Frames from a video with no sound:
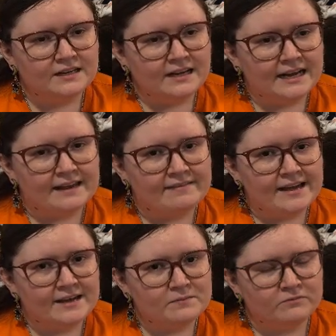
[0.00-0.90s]
and
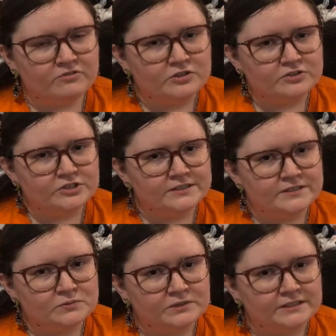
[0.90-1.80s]
that vulture
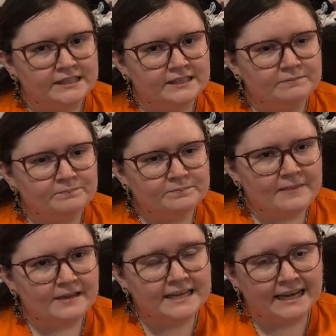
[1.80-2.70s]
is really
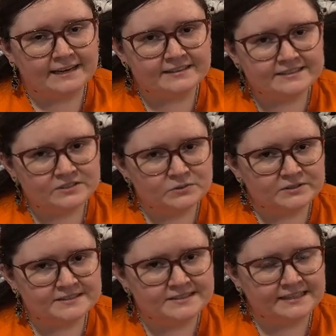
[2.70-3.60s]
the catalyst
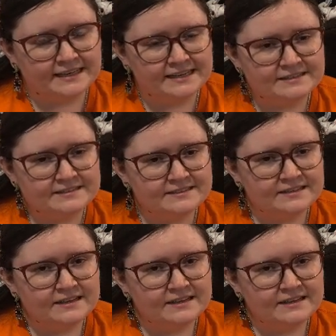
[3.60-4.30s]
towards the end.